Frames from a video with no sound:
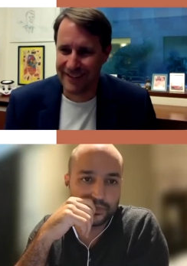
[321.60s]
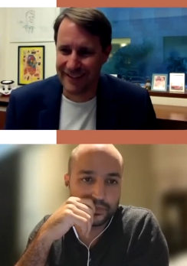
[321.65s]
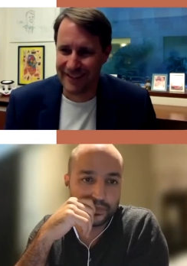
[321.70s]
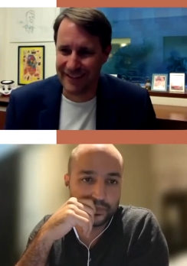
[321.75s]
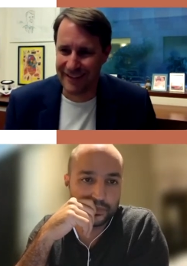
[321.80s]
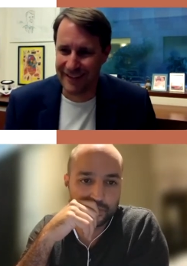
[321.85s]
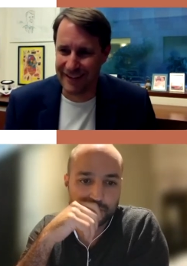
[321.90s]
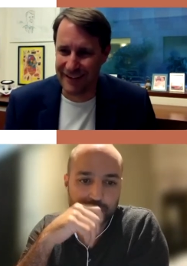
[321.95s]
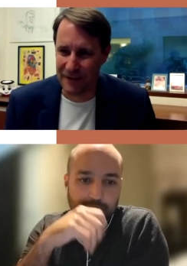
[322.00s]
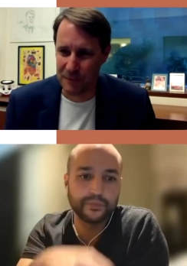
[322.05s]

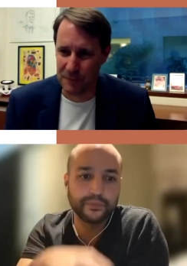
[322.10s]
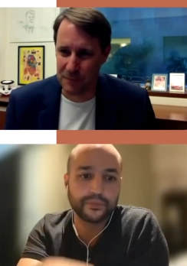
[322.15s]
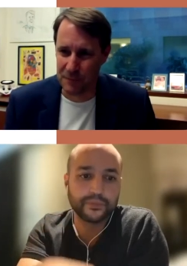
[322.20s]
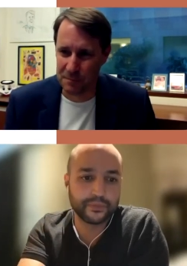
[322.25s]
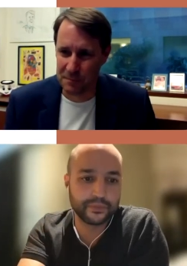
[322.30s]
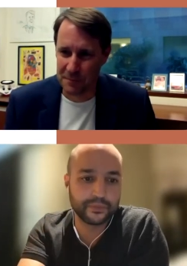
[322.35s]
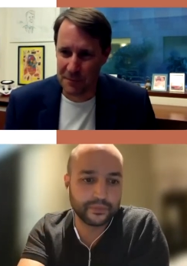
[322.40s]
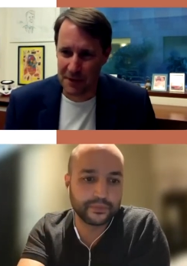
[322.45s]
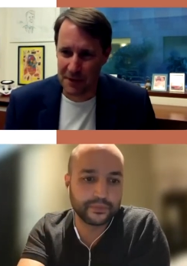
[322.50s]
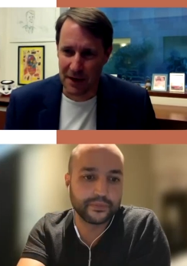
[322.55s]

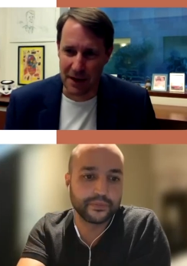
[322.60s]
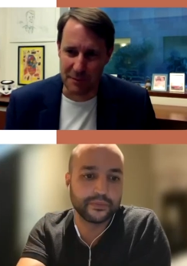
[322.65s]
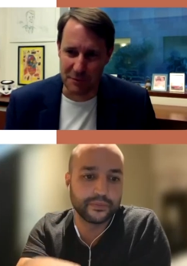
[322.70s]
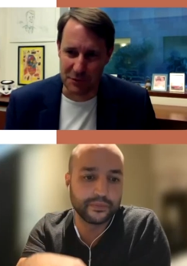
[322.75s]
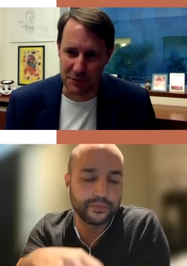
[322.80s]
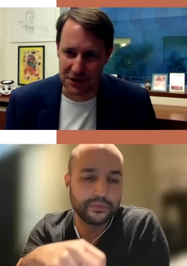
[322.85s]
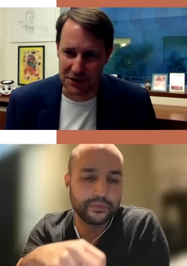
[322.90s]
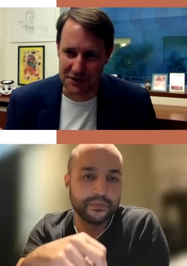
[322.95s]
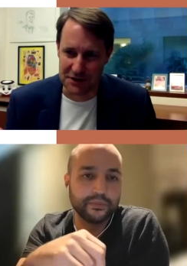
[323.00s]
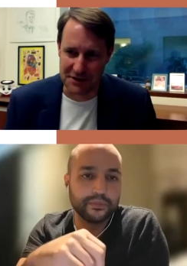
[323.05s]
Speaker 1: Um, I'm
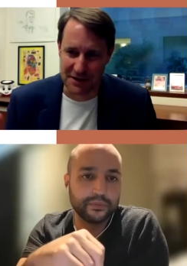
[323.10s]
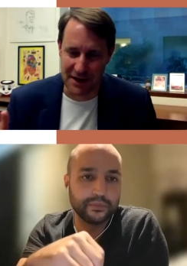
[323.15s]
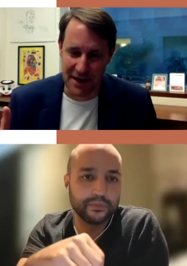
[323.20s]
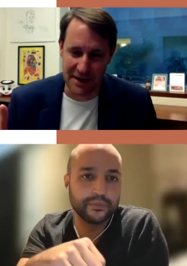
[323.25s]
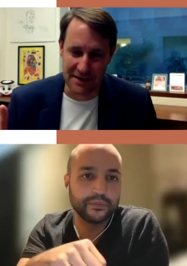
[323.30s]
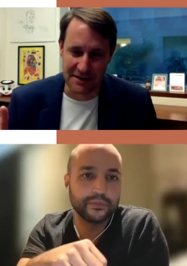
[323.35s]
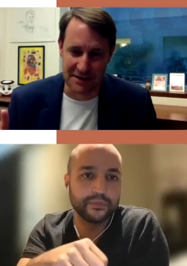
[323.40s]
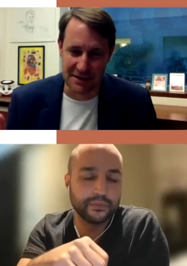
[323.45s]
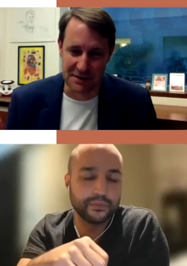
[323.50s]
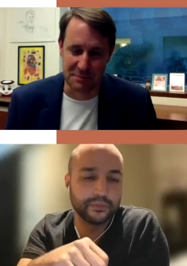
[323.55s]
just
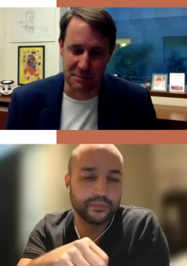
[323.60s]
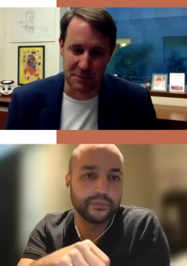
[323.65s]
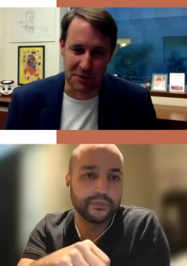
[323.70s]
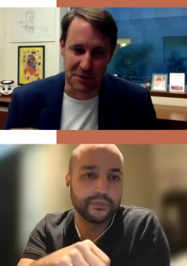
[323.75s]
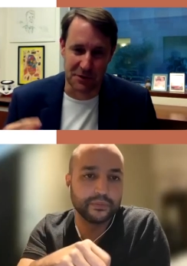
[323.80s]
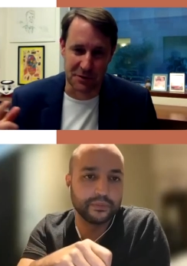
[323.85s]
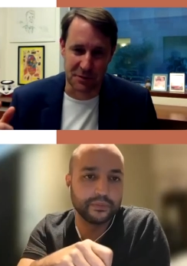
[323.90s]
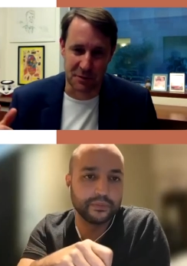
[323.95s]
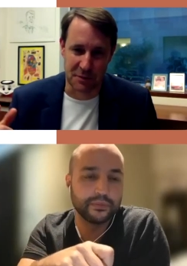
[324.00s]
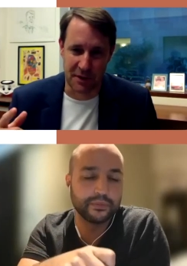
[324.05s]
saying this
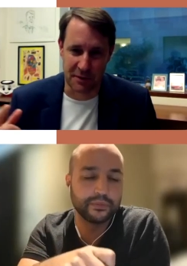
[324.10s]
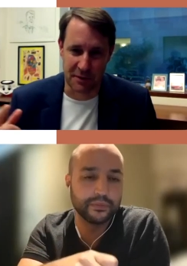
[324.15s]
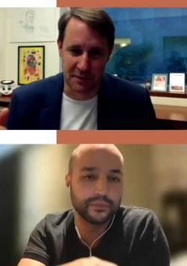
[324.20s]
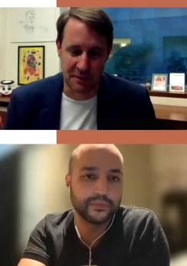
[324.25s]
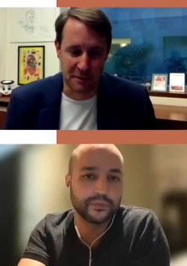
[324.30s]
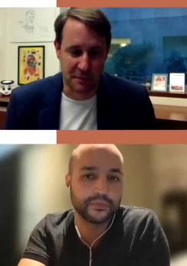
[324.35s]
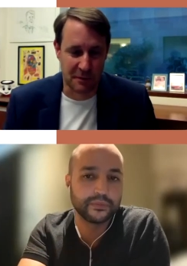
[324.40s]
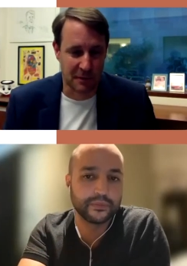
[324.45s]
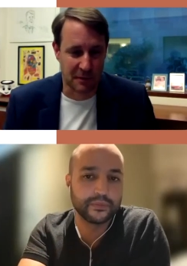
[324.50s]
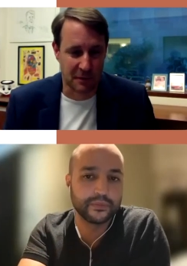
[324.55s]
because
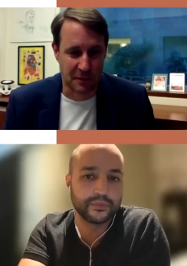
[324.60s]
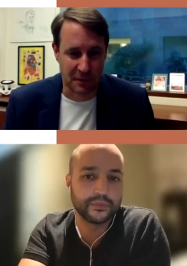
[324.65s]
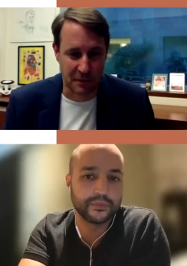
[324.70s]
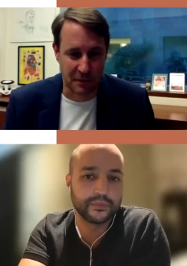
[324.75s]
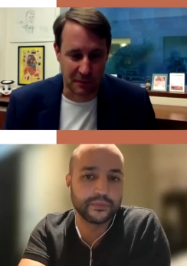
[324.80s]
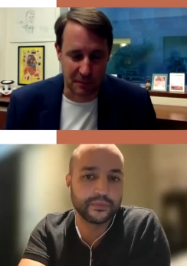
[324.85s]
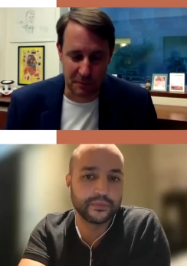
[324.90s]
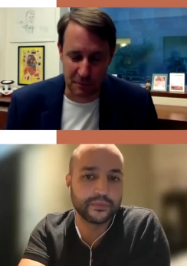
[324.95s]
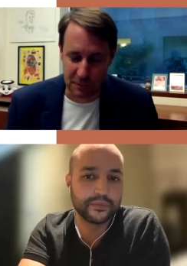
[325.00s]
when uh,